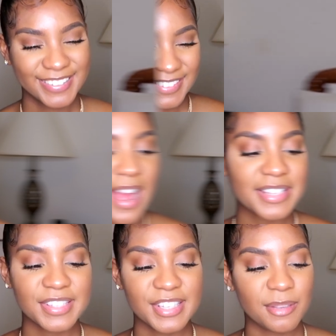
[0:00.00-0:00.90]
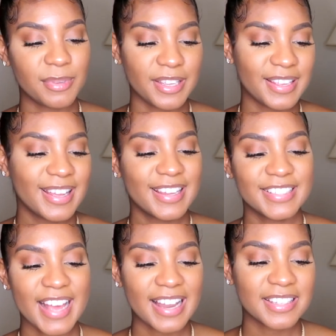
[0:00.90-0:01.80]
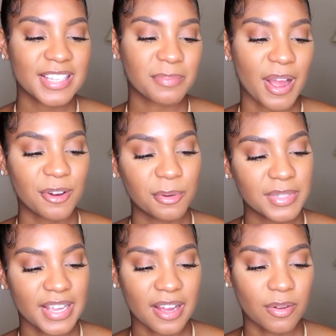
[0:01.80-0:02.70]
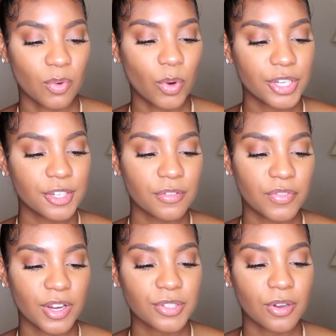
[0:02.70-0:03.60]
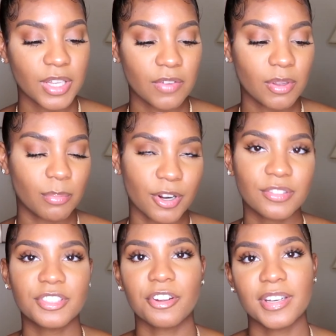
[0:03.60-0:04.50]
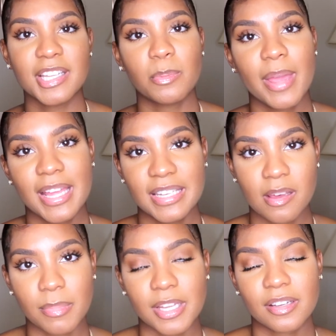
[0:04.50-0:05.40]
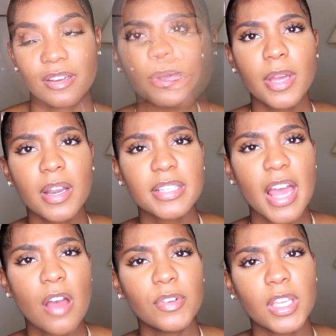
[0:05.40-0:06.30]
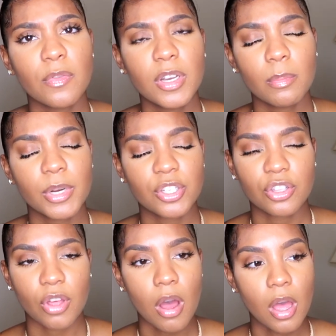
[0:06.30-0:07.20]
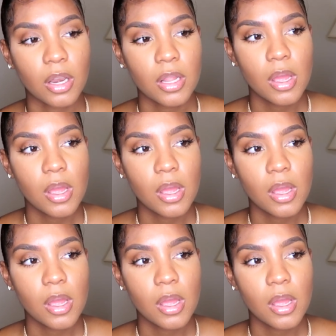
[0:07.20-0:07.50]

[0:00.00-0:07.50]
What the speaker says: Congrats, ZB. Dallas is my hometown. What are your fears on giving birth during this pandemic? To be honest, I haven't given it much thought.